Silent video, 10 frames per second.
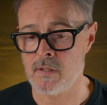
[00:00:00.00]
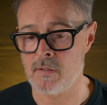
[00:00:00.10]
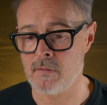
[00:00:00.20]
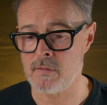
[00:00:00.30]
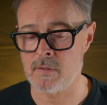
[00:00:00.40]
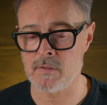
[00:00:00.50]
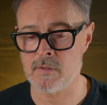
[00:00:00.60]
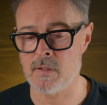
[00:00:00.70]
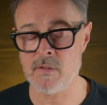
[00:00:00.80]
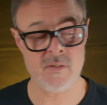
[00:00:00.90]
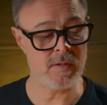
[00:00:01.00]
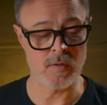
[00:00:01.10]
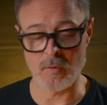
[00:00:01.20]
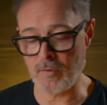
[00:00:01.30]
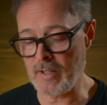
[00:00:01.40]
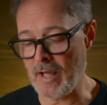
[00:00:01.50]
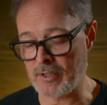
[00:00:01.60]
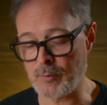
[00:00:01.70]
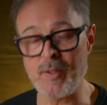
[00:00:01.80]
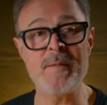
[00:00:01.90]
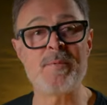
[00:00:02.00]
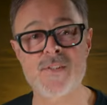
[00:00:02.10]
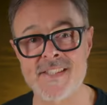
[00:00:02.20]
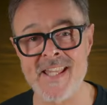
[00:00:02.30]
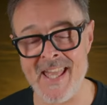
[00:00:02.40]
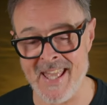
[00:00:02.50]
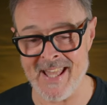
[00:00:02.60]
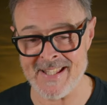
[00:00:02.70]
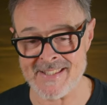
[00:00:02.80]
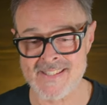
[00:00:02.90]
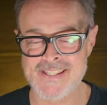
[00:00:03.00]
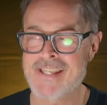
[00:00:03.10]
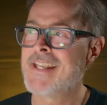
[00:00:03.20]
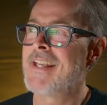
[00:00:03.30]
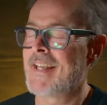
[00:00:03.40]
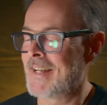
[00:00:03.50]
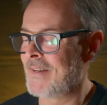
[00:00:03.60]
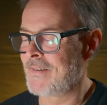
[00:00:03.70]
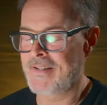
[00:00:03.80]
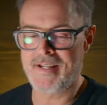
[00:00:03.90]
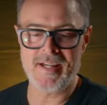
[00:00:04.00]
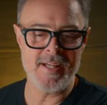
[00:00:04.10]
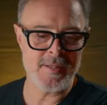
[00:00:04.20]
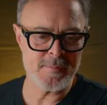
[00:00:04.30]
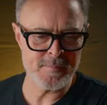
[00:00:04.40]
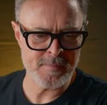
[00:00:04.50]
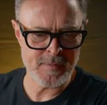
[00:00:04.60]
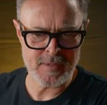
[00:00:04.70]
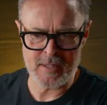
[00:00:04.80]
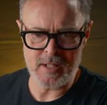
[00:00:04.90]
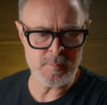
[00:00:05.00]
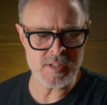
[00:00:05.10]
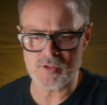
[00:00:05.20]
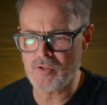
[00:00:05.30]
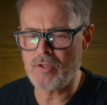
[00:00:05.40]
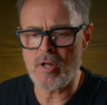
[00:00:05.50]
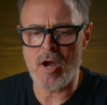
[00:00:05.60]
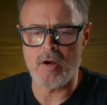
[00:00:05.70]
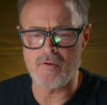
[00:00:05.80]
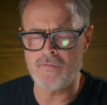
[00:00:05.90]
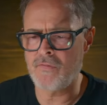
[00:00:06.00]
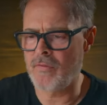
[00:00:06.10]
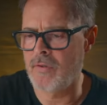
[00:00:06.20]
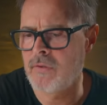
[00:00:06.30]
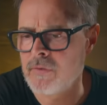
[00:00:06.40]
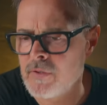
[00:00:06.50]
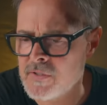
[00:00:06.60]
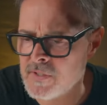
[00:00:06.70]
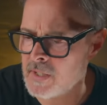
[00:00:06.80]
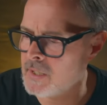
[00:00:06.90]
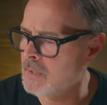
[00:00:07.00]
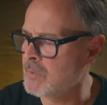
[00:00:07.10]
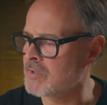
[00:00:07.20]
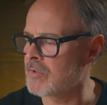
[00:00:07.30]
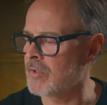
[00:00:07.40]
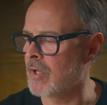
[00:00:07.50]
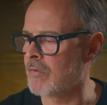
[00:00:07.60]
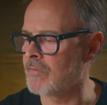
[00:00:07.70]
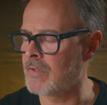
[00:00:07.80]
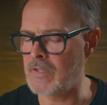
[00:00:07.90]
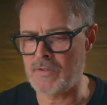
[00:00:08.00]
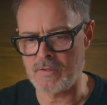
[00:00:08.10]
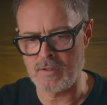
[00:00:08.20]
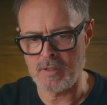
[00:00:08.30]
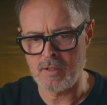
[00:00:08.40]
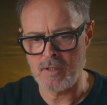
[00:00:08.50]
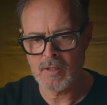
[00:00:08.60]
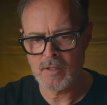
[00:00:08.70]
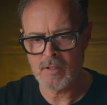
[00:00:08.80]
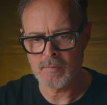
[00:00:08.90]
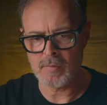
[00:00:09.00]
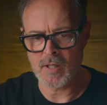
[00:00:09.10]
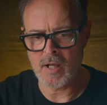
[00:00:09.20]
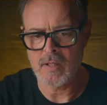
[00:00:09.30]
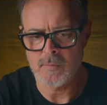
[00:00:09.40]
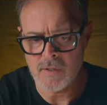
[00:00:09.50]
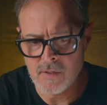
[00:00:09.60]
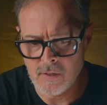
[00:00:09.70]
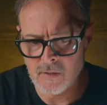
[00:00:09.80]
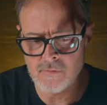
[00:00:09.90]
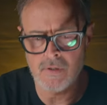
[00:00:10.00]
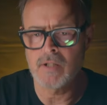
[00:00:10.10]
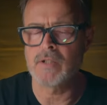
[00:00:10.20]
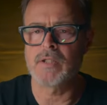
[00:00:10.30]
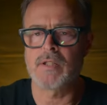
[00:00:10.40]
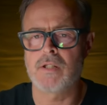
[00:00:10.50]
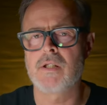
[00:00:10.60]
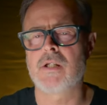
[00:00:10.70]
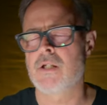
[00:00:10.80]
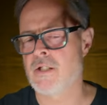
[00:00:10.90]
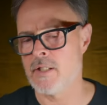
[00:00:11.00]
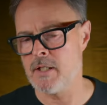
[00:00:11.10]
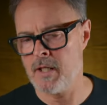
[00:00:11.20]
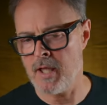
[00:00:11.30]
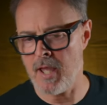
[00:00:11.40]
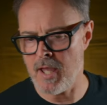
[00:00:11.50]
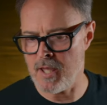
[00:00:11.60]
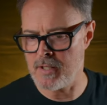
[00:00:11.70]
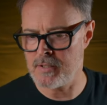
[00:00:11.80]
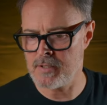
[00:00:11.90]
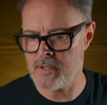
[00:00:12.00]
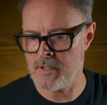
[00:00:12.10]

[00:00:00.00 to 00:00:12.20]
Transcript: look at this, and this is only at twenty percent. Okay, let me turn off, hold on a second, let me turn off these behind me. All right, and